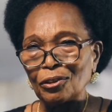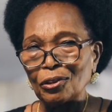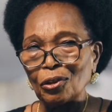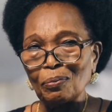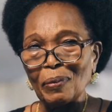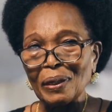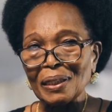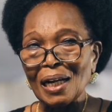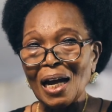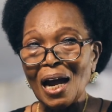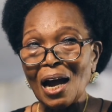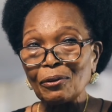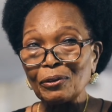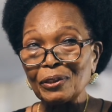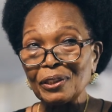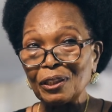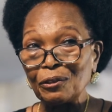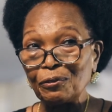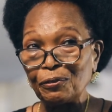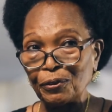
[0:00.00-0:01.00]
no matter how
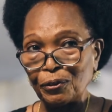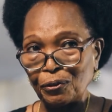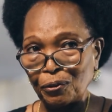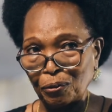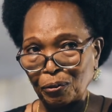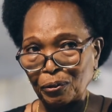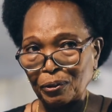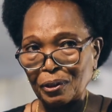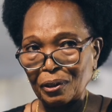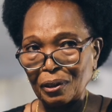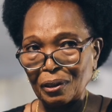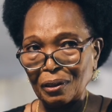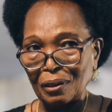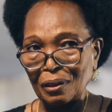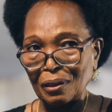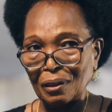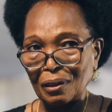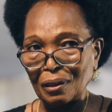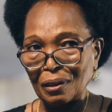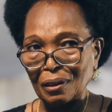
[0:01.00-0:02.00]
difficult
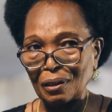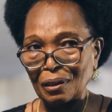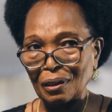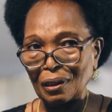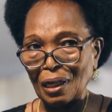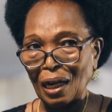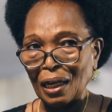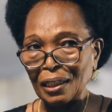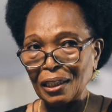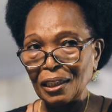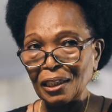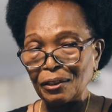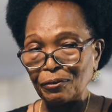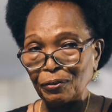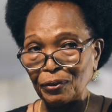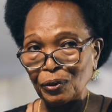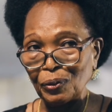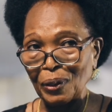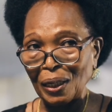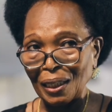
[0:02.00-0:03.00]
an
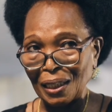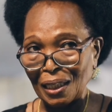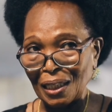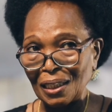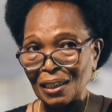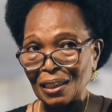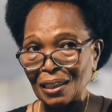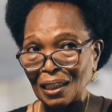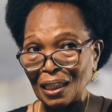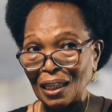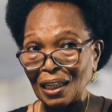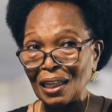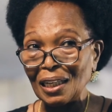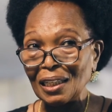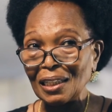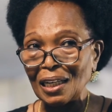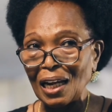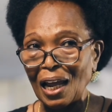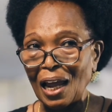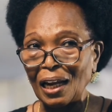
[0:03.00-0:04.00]
individual is
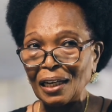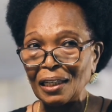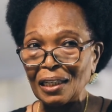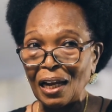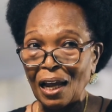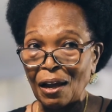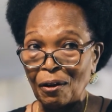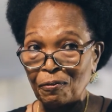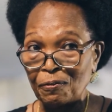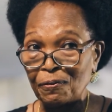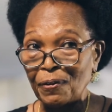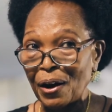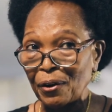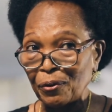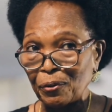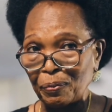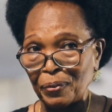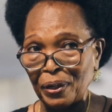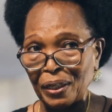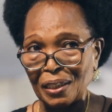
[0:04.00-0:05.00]
in any
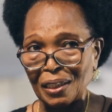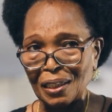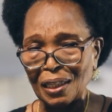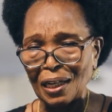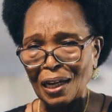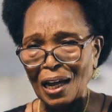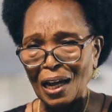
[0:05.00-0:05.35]
environment.